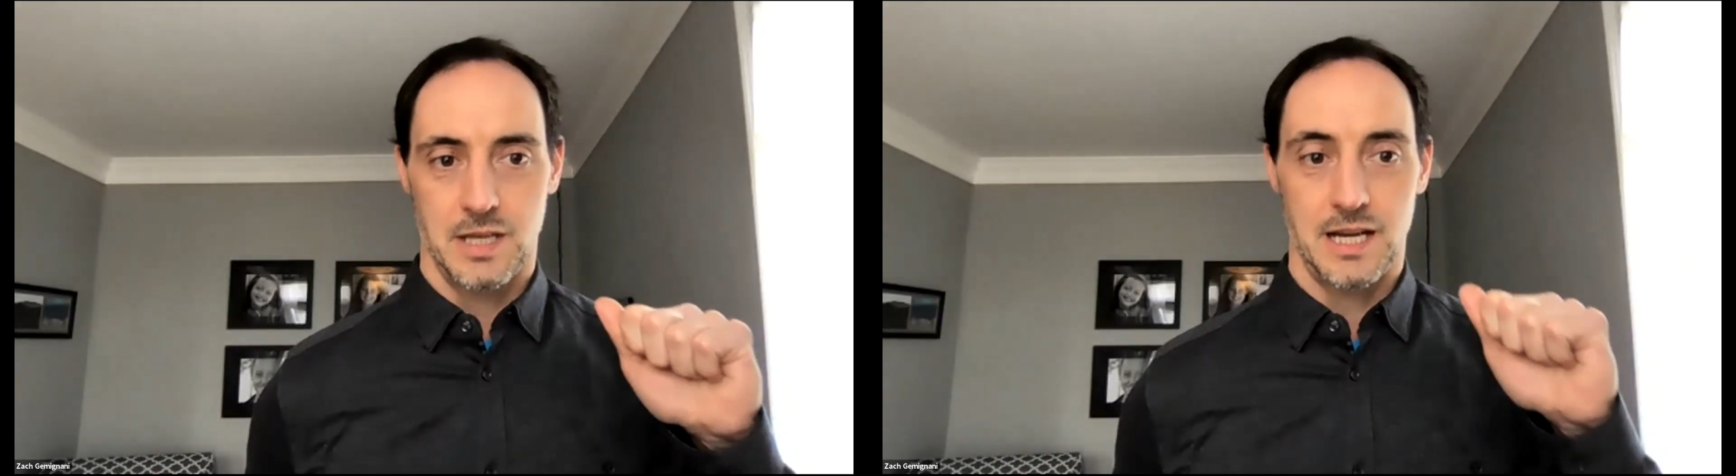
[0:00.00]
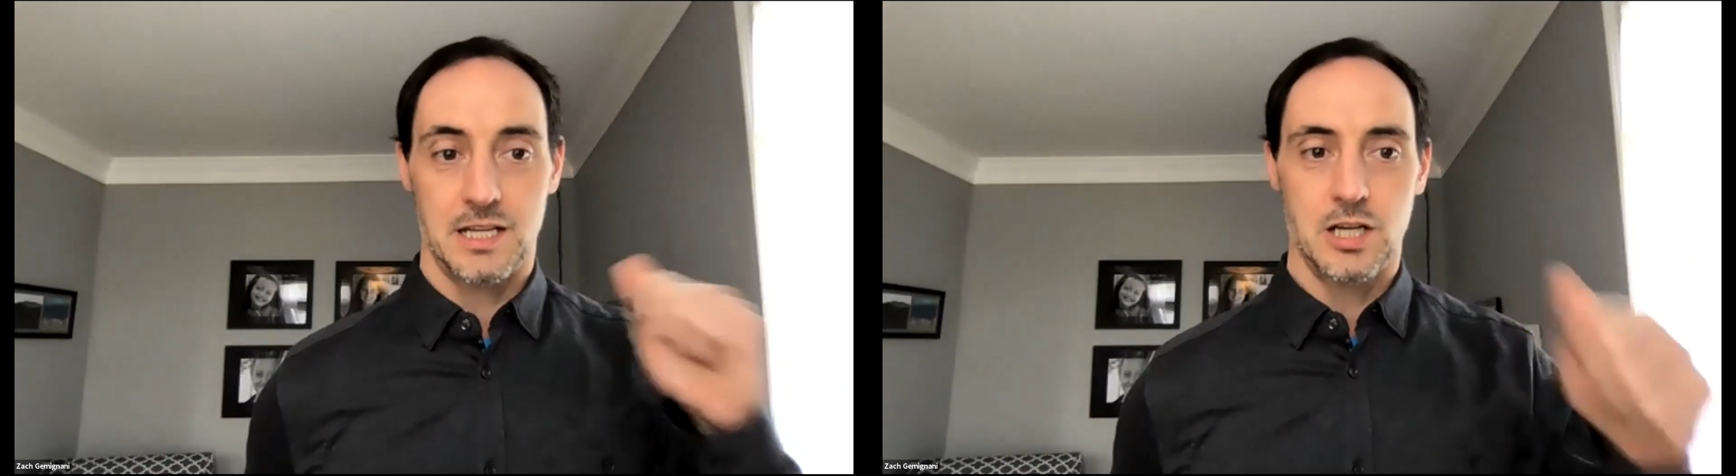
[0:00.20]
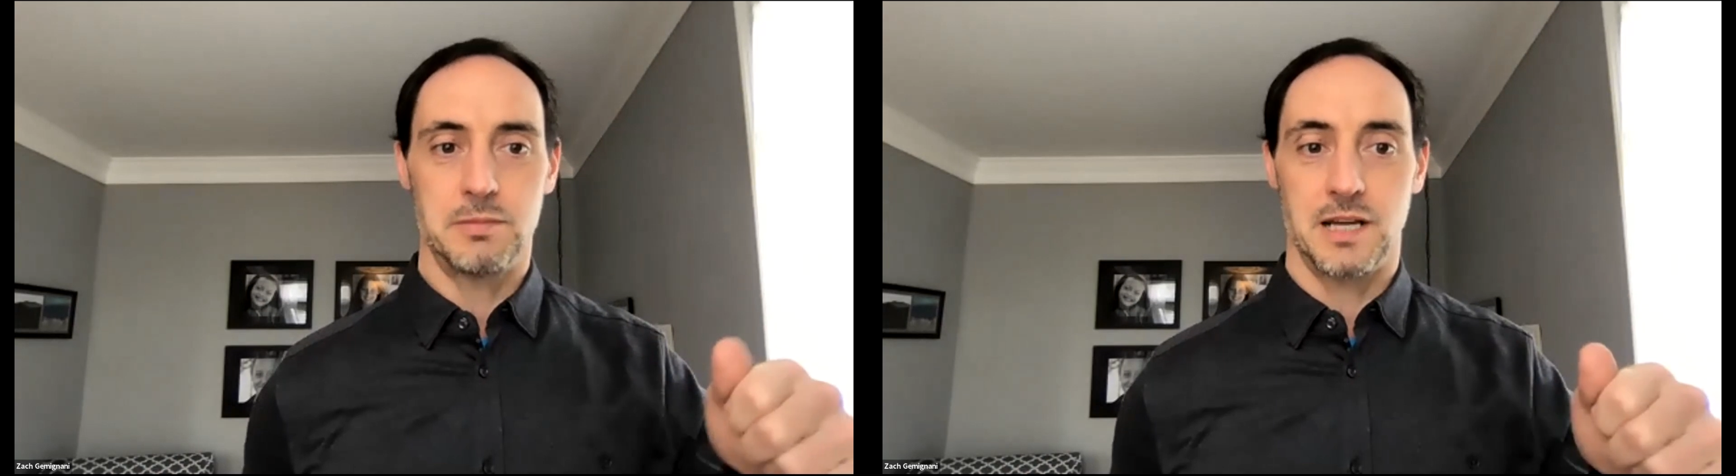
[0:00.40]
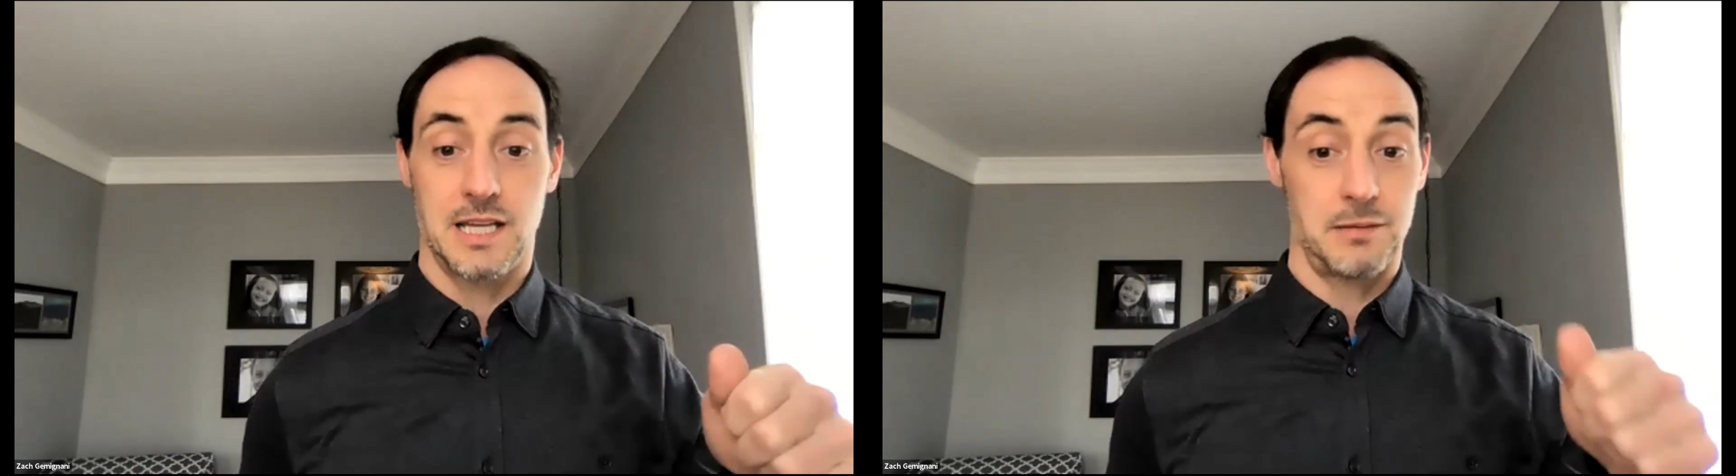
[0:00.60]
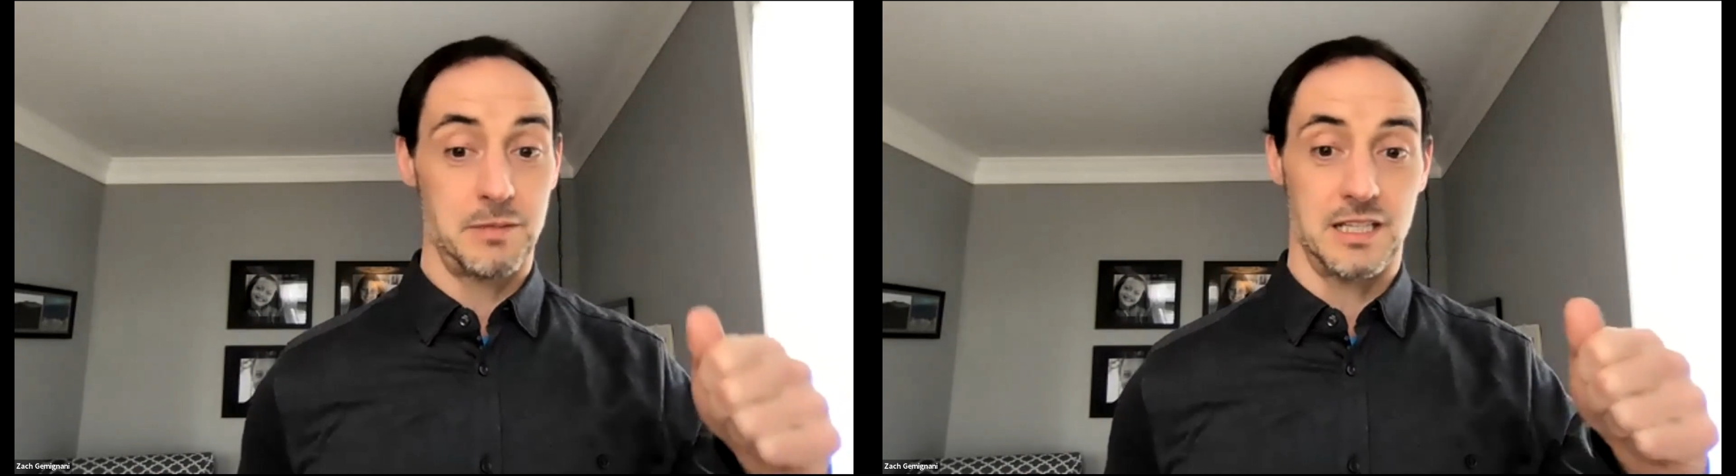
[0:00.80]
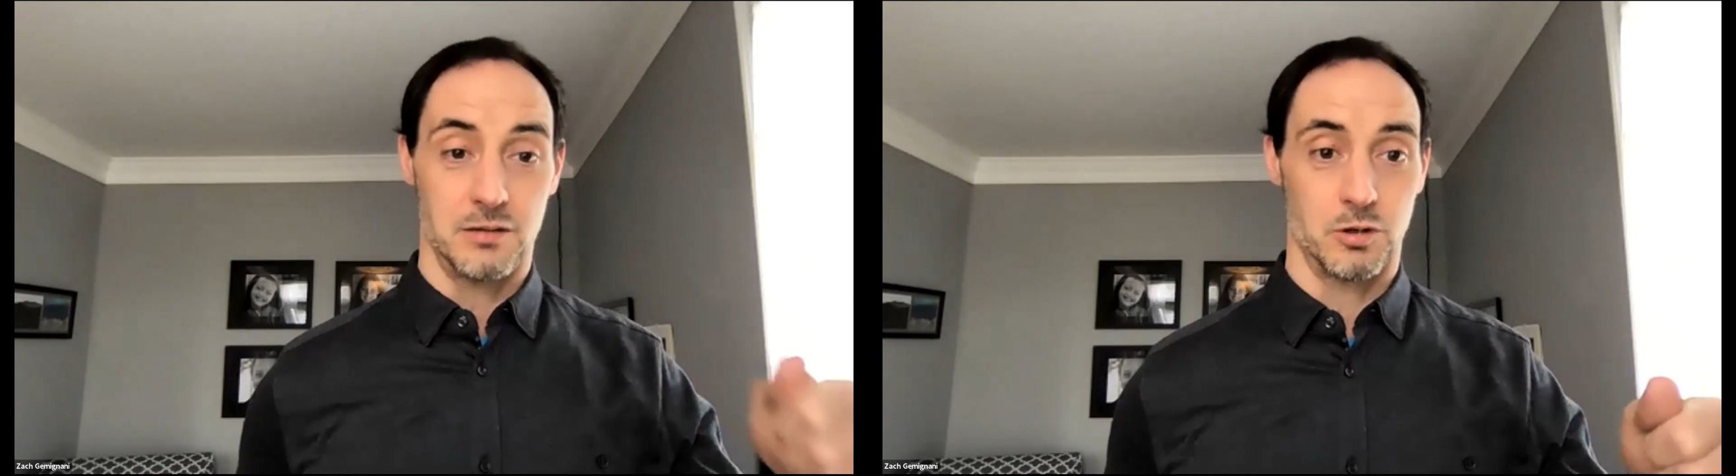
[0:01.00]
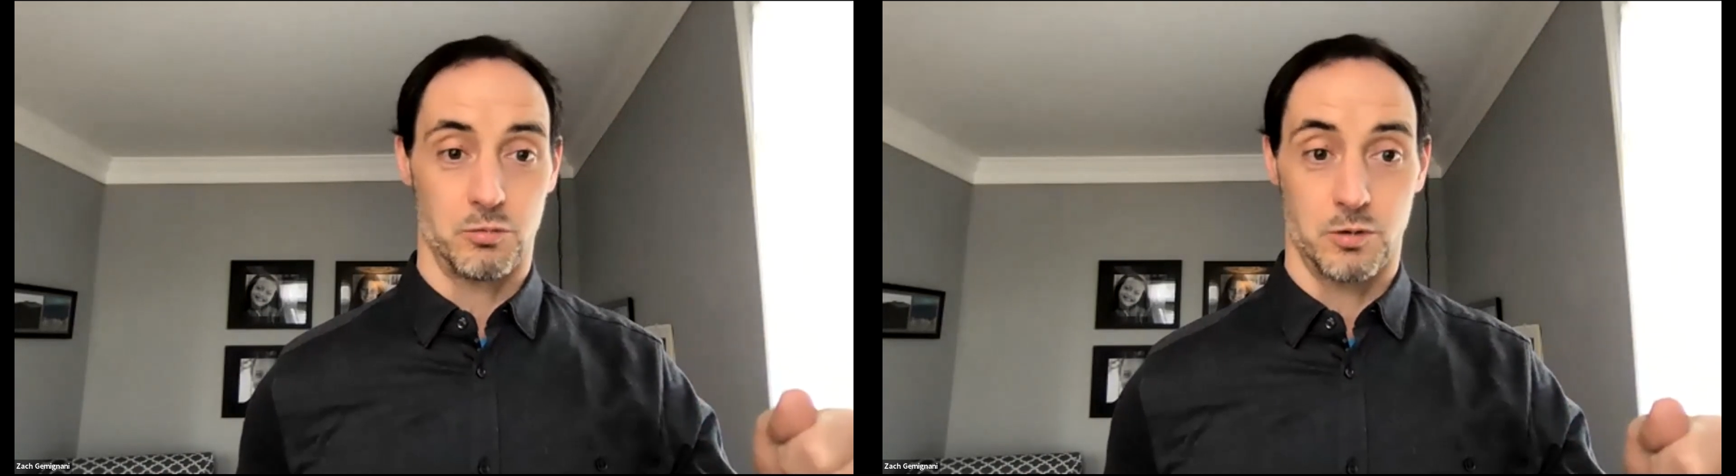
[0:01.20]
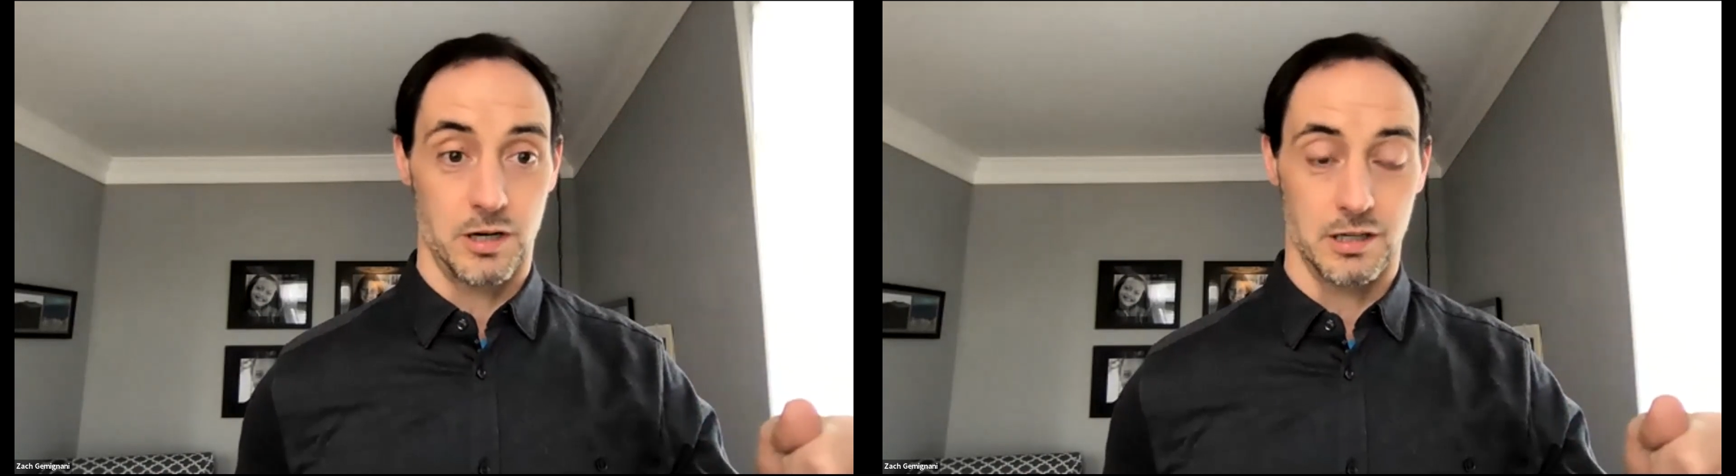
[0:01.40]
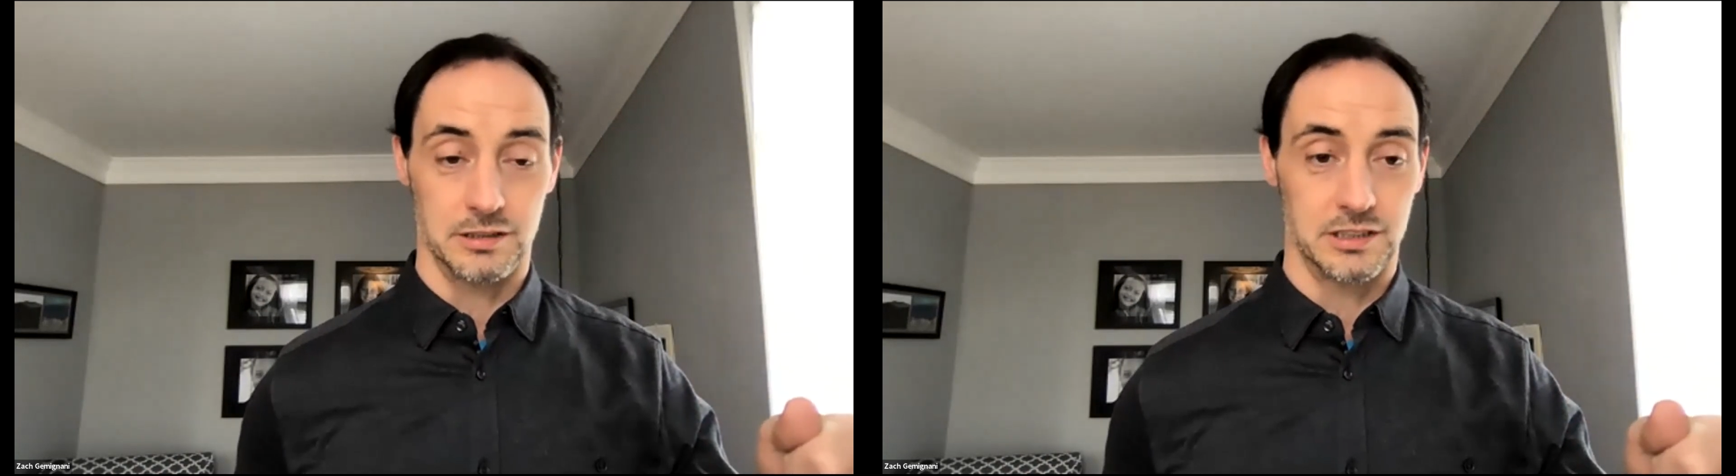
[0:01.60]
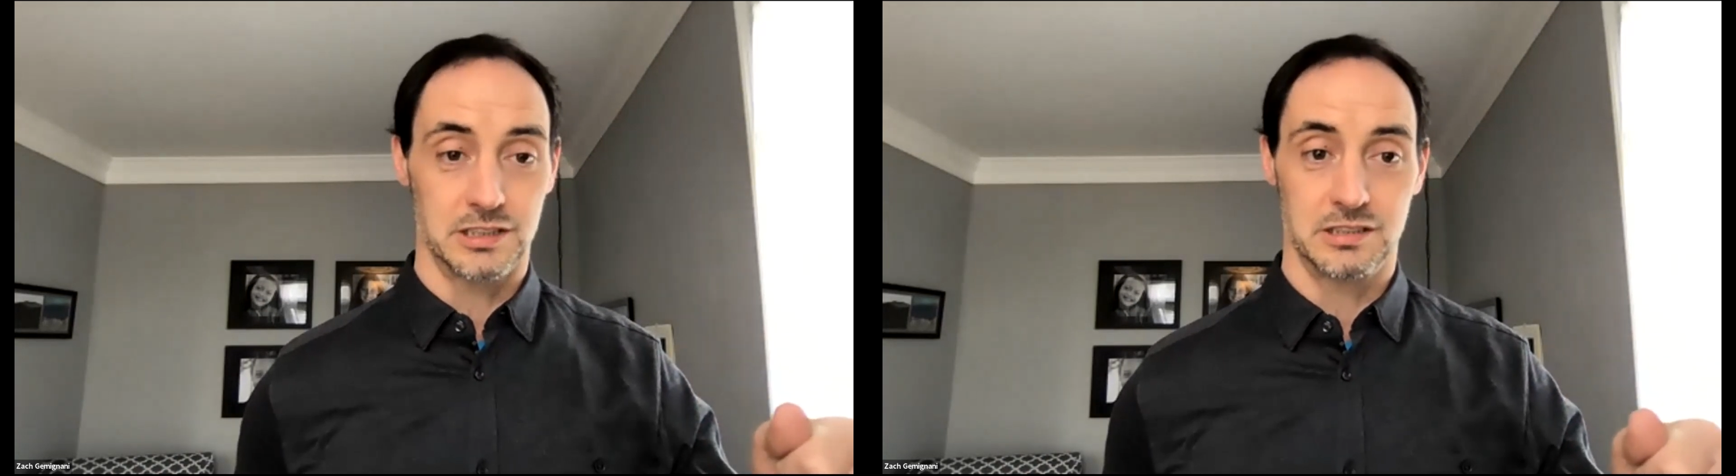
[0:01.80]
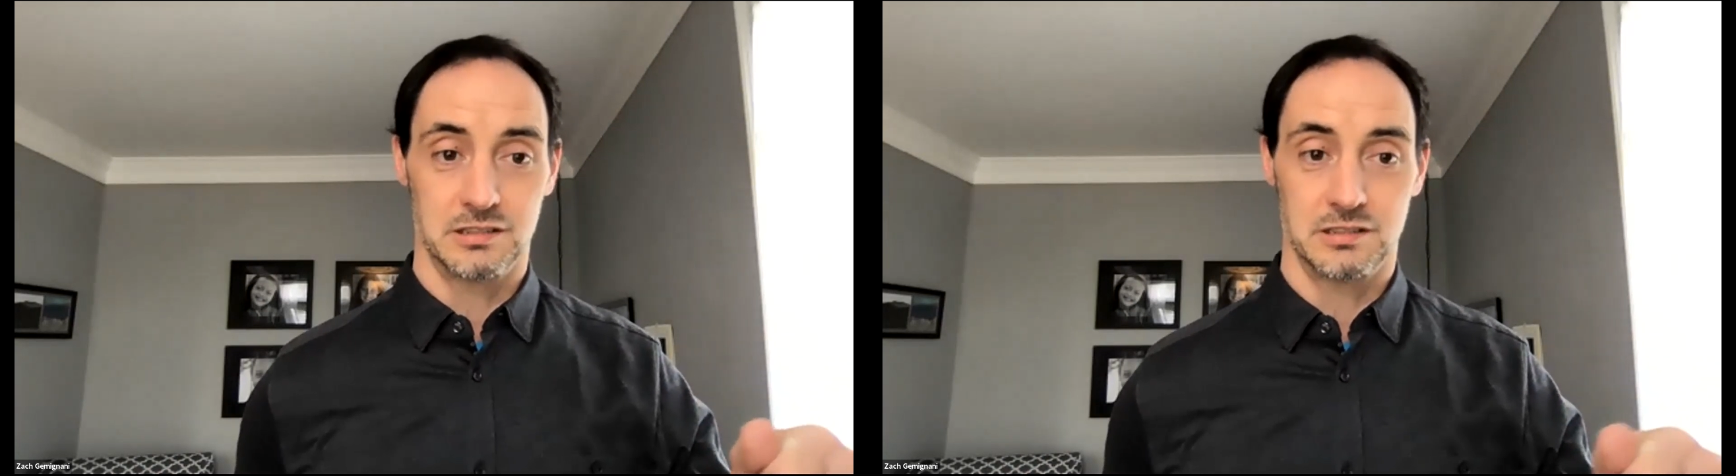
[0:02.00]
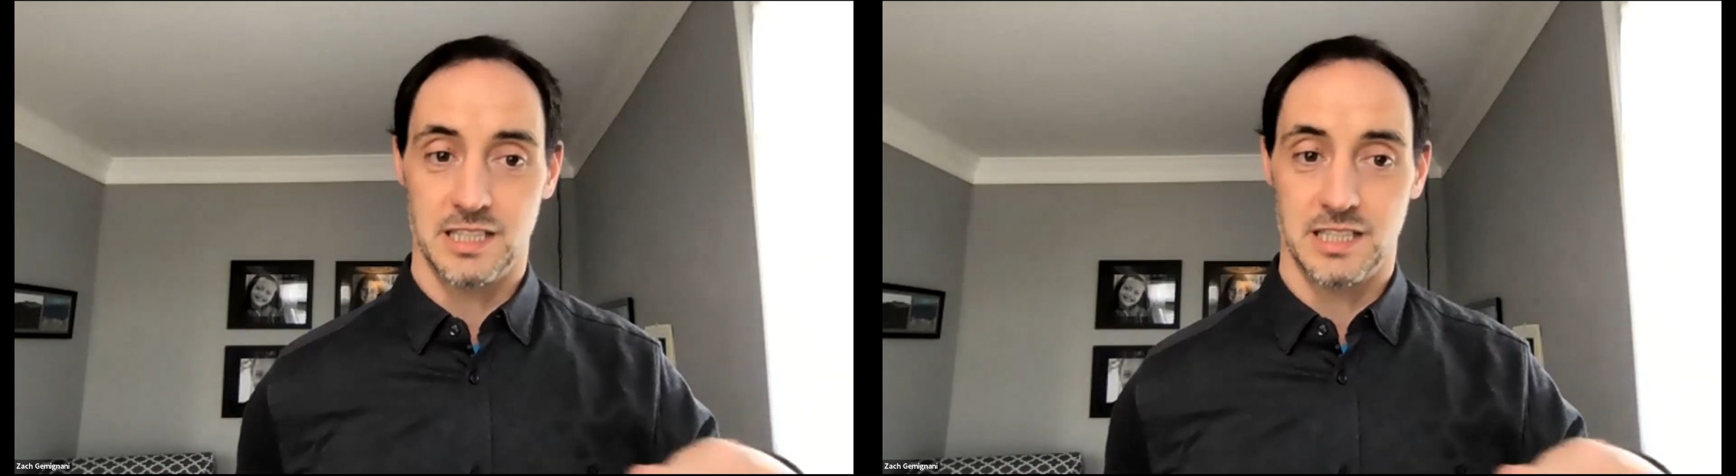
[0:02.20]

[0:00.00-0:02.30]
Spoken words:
and it can be done with words,